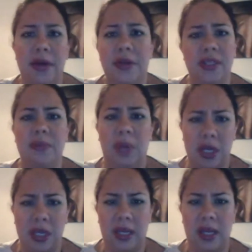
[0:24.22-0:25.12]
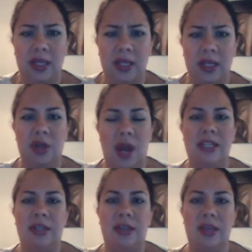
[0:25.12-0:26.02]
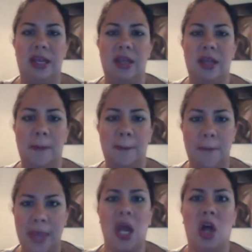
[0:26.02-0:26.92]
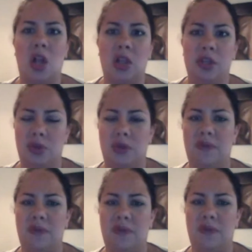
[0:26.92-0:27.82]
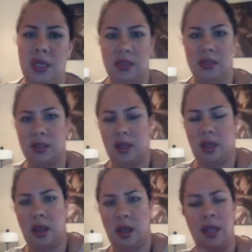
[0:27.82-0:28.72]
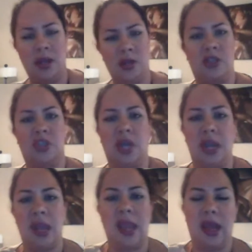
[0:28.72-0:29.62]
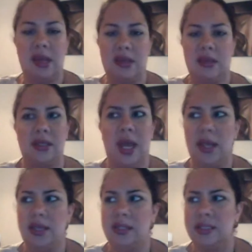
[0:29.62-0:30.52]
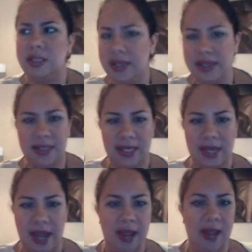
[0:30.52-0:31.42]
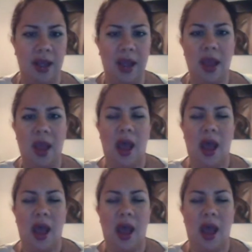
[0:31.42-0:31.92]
sales and marketing is predominantly male-driven industry, and it still is today.